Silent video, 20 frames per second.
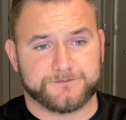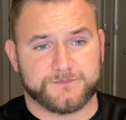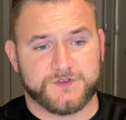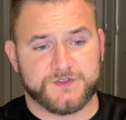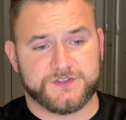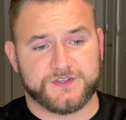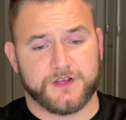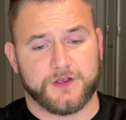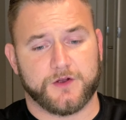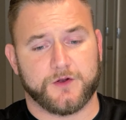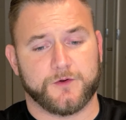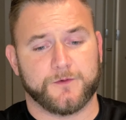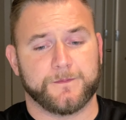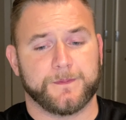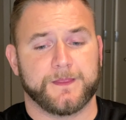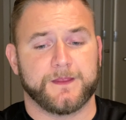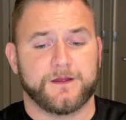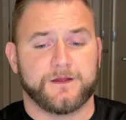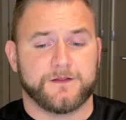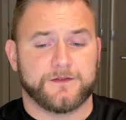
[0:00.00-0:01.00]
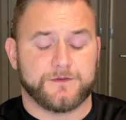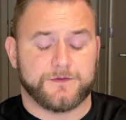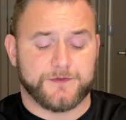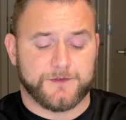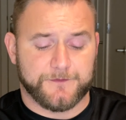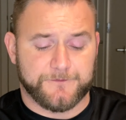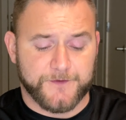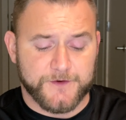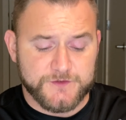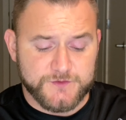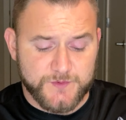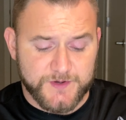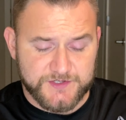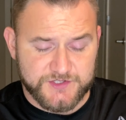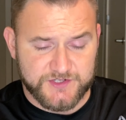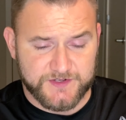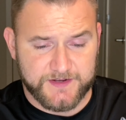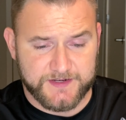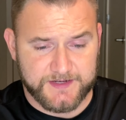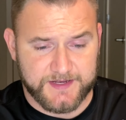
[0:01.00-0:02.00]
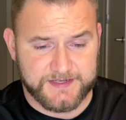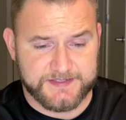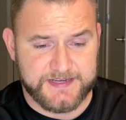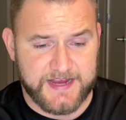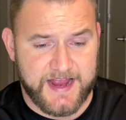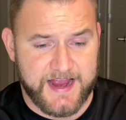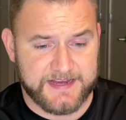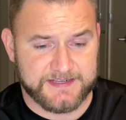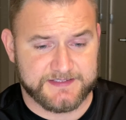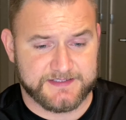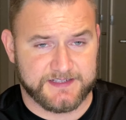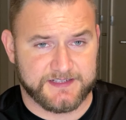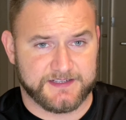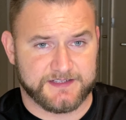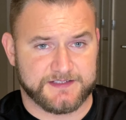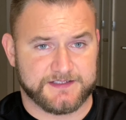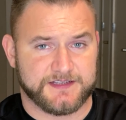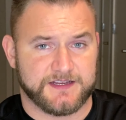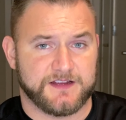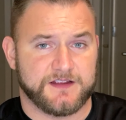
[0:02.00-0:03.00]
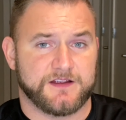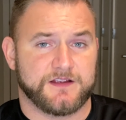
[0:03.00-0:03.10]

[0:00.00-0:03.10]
So the first question that gets asked is,